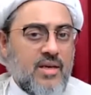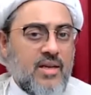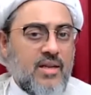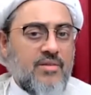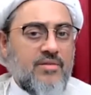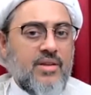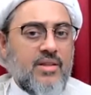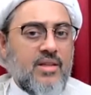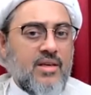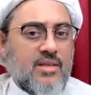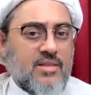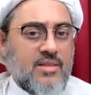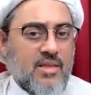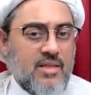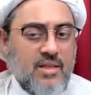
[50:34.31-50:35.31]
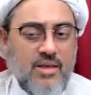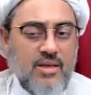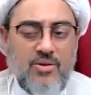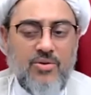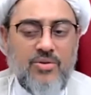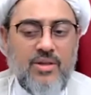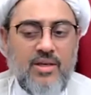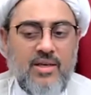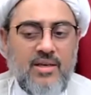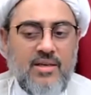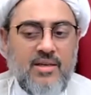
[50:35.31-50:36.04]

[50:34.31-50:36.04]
and every Thursday they go there.